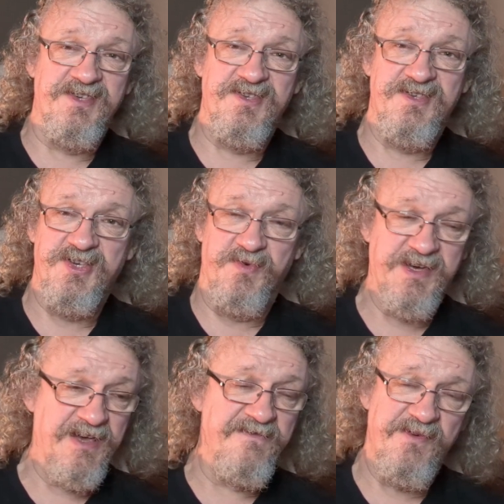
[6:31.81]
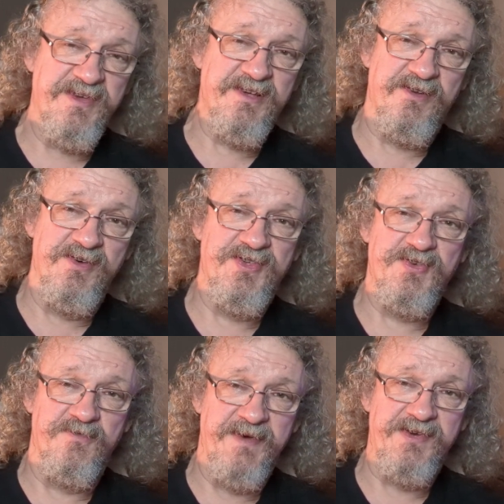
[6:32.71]
So we're getting very close
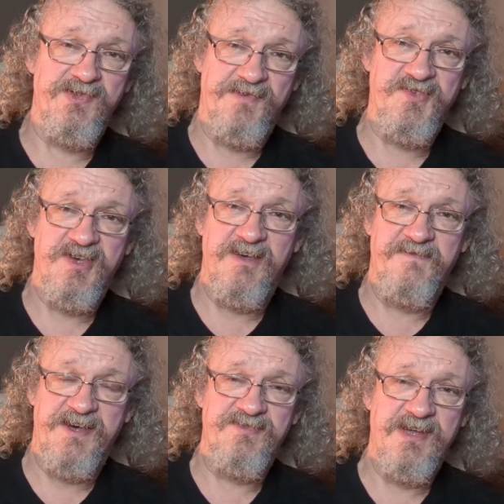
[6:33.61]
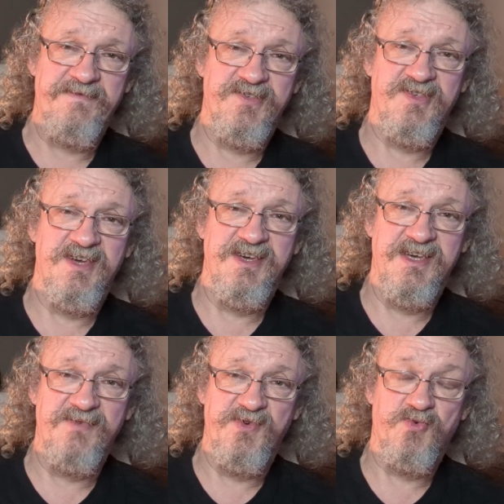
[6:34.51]
to a Microsoft certified driver set
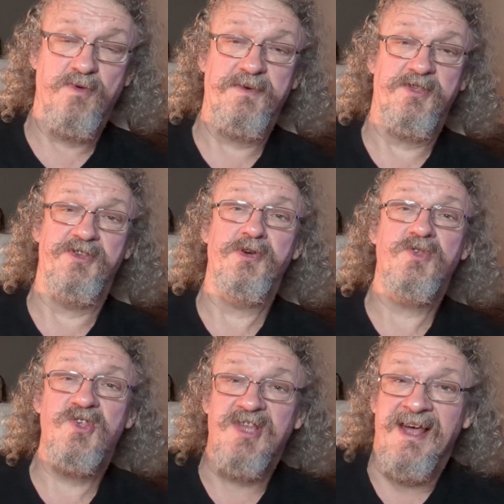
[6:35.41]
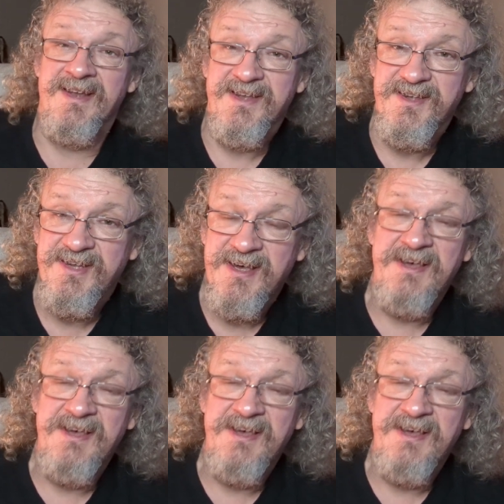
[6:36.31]
here, which will be the new standard,